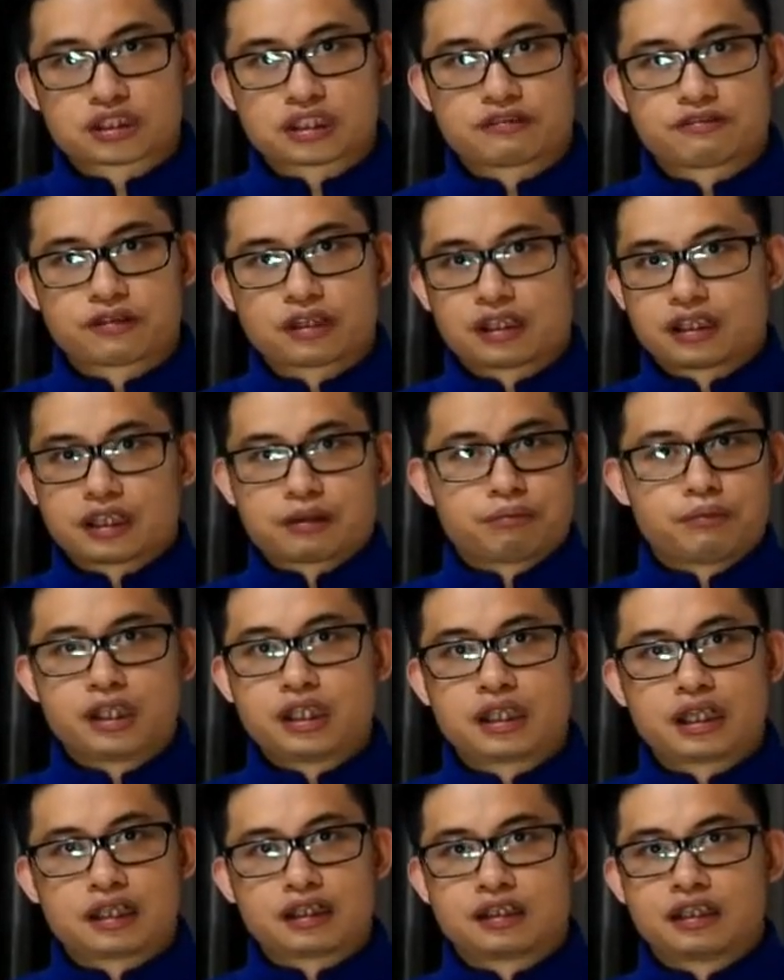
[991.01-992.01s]
If you're like
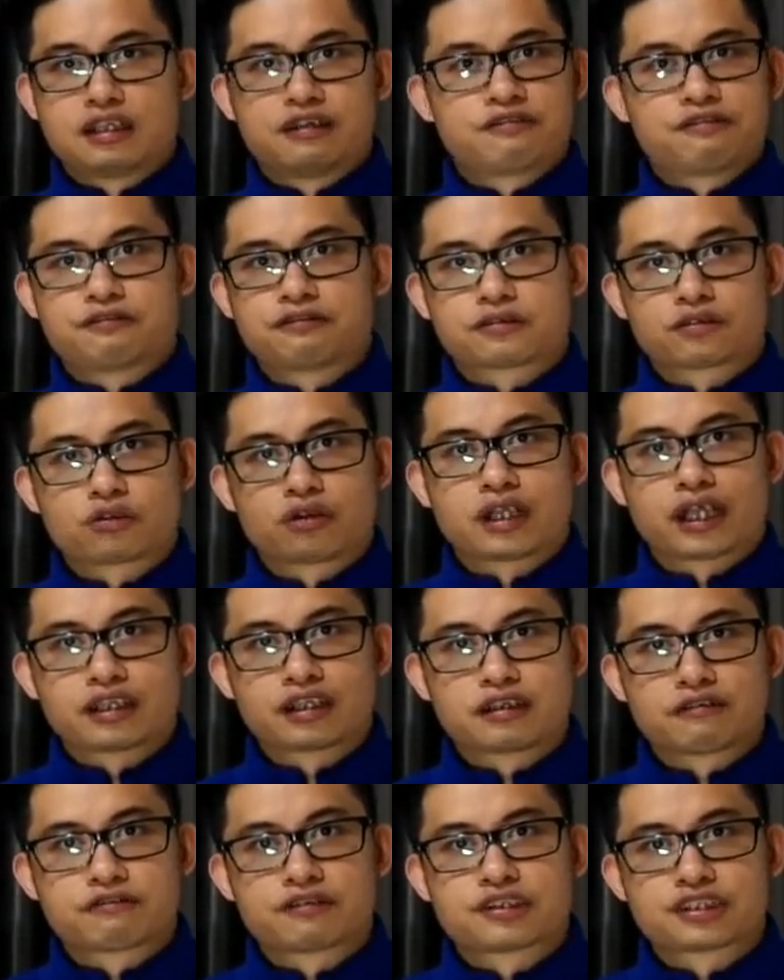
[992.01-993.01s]
me, I love
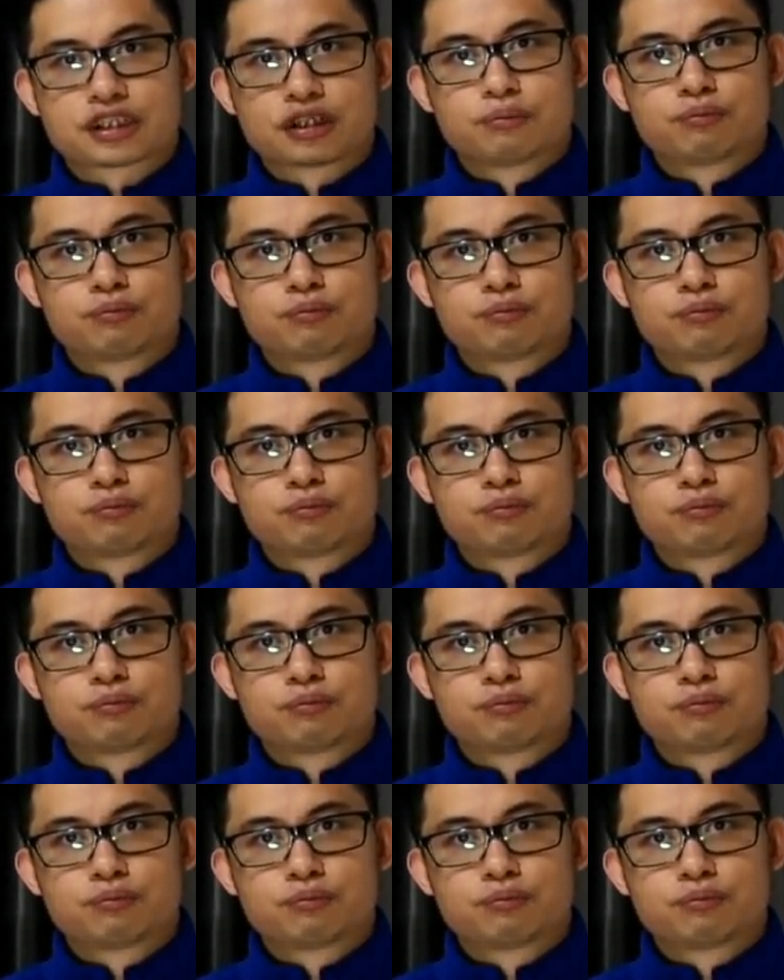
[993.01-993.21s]
collecting physical